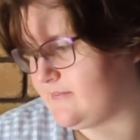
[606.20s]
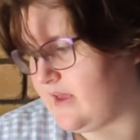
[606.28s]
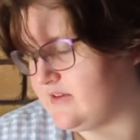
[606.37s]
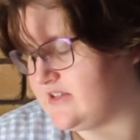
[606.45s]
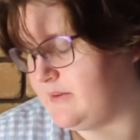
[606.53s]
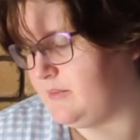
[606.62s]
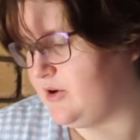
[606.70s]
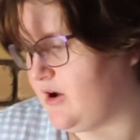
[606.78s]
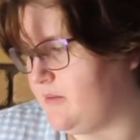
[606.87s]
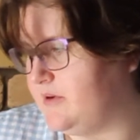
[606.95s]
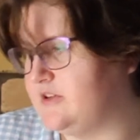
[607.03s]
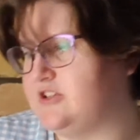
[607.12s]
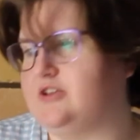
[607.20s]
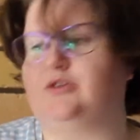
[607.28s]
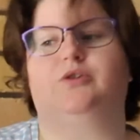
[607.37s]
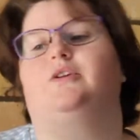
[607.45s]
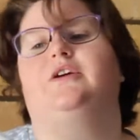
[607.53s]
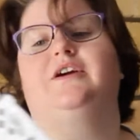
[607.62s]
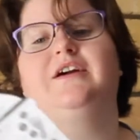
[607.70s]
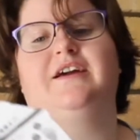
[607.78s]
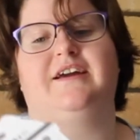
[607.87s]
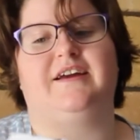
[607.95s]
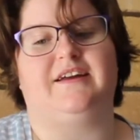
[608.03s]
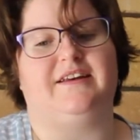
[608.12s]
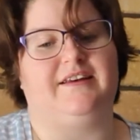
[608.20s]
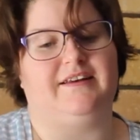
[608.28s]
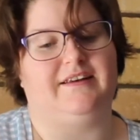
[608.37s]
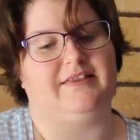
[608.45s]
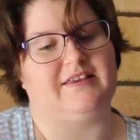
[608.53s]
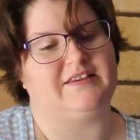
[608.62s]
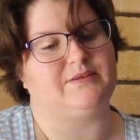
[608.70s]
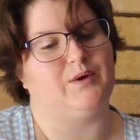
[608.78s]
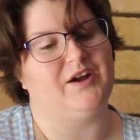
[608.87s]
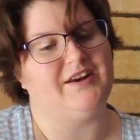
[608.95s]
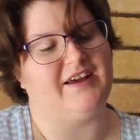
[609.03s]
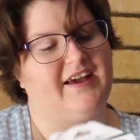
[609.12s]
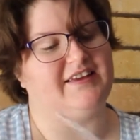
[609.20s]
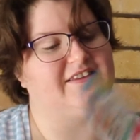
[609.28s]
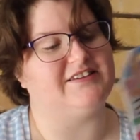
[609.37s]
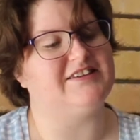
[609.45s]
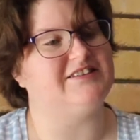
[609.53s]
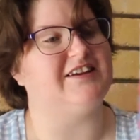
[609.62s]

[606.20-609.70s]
So then we'll go on to this one, and this is